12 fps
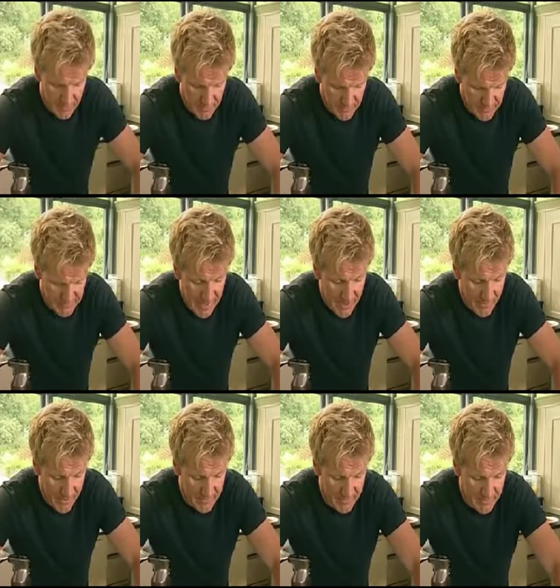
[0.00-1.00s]
Because it's
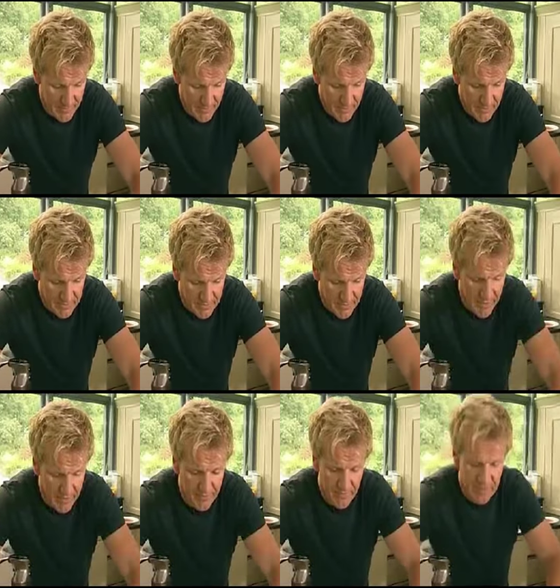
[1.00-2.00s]
aerated, it's
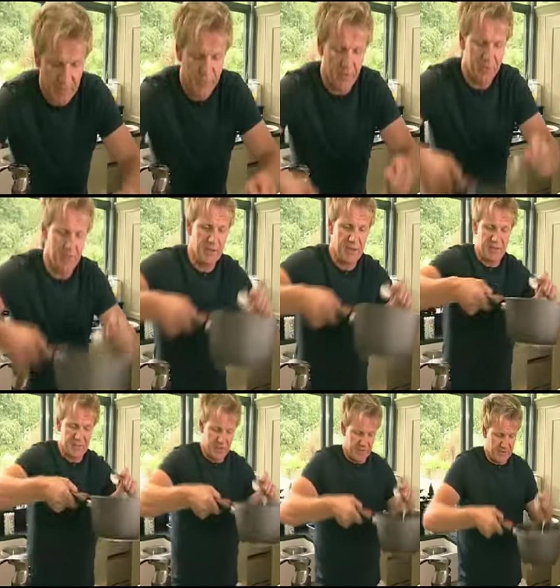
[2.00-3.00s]
light, it's frothy,
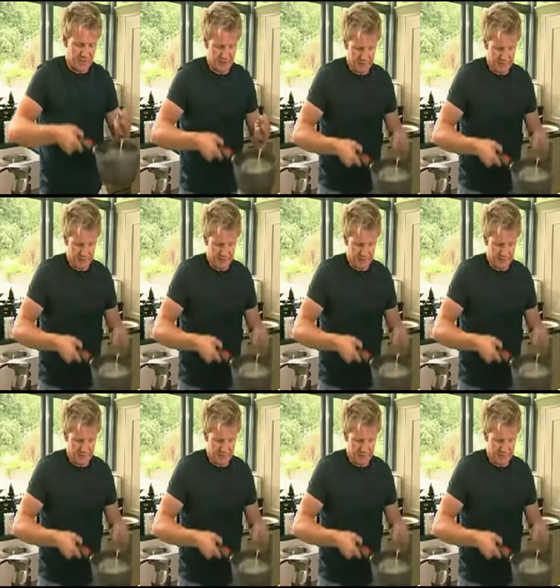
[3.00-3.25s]
exciting.